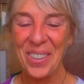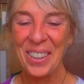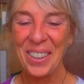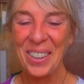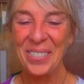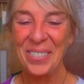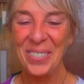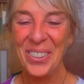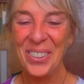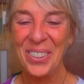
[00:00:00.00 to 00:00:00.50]

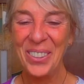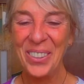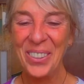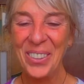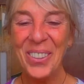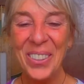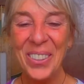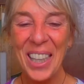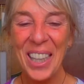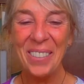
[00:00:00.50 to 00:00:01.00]
You
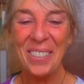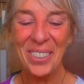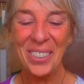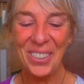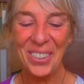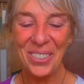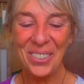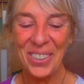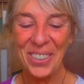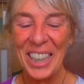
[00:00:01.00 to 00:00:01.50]
too. Have a
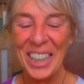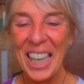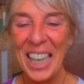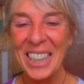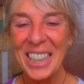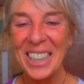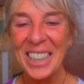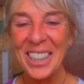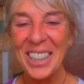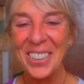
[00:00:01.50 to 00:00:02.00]
good
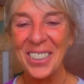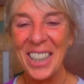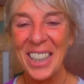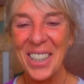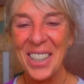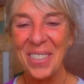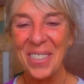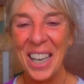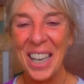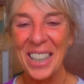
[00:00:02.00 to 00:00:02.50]
weekend. See you
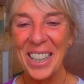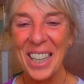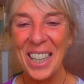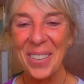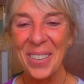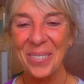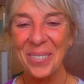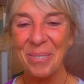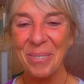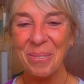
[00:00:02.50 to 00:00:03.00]
next
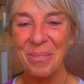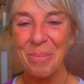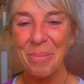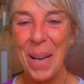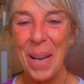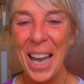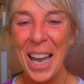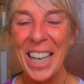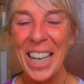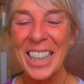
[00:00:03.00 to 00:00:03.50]
Friday.
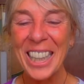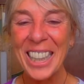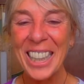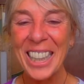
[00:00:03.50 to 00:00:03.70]
Bye.